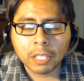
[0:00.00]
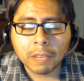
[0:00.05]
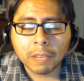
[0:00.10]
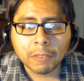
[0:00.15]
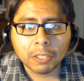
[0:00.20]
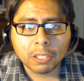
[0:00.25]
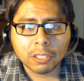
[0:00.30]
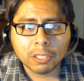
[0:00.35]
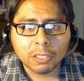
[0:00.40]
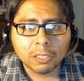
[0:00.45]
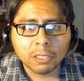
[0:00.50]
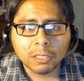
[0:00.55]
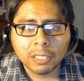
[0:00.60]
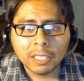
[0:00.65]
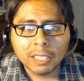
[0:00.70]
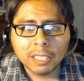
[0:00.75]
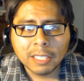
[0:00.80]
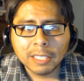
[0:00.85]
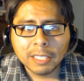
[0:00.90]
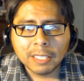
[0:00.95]
Even though
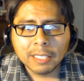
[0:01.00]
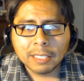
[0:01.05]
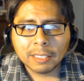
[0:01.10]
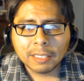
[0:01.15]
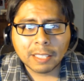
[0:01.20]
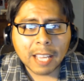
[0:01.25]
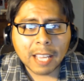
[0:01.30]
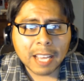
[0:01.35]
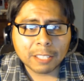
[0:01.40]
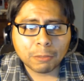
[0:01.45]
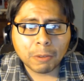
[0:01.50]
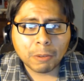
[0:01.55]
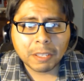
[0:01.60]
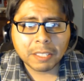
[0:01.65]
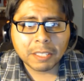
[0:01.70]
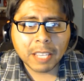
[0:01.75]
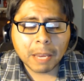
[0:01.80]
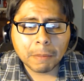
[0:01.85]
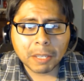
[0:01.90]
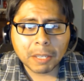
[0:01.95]
last
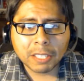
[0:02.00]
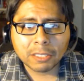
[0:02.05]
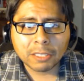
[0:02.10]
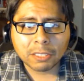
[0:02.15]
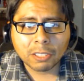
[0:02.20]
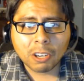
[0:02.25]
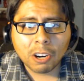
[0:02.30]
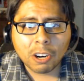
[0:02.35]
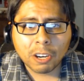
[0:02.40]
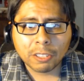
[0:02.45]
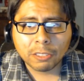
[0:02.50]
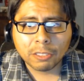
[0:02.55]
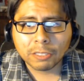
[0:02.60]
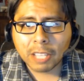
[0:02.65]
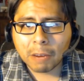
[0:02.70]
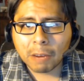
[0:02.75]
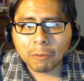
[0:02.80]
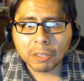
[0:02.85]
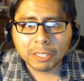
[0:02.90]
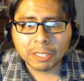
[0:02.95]
week's game against the Cardinals,
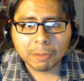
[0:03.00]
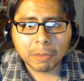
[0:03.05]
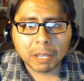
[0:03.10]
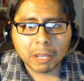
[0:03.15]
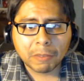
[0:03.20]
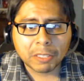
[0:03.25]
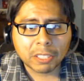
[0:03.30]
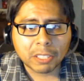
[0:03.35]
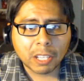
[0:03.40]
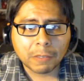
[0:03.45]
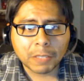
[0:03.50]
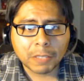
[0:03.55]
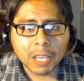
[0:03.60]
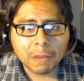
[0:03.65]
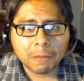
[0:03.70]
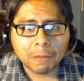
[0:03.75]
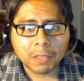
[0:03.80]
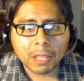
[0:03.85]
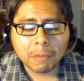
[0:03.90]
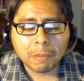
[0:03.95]
that was a bit of a tough
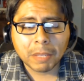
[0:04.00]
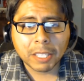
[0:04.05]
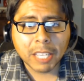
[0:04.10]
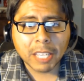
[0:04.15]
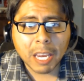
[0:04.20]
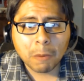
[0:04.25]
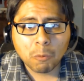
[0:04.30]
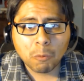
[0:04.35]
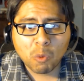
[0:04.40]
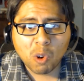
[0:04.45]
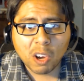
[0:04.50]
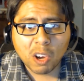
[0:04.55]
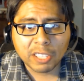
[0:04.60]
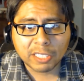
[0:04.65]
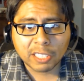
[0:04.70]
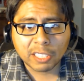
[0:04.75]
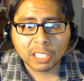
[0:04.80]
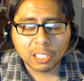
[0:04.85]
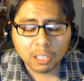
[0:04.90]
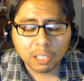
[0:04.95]
game for them, and the game
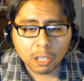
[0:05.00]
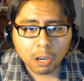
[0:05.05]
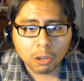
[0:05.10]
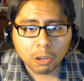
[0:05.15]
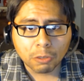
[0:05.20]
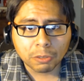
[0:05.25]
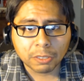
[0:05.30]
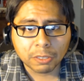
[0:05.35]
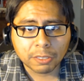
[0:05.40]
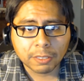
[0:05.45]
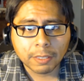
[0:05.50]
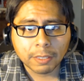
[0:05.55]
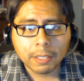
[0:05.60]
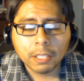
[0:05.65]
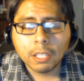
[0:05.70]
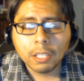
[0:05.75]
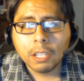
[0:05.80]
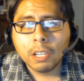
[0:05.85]
was close.